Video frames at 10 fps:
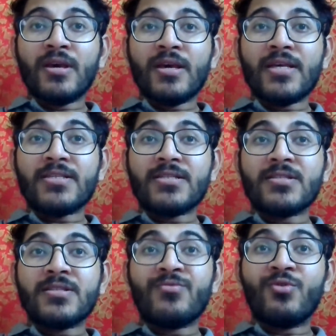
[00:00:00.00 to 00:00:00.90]
is
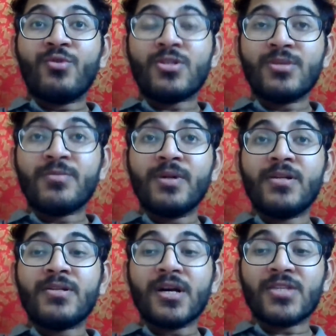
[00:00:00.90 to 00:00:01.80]
the forcible
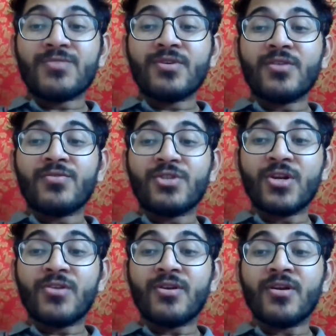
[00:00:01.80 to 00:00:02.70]
transfer of
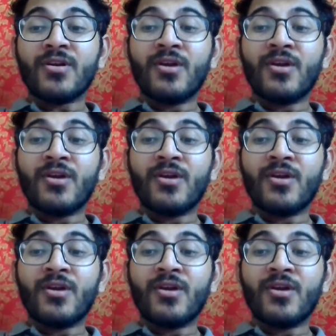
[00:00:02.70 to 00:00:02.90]
children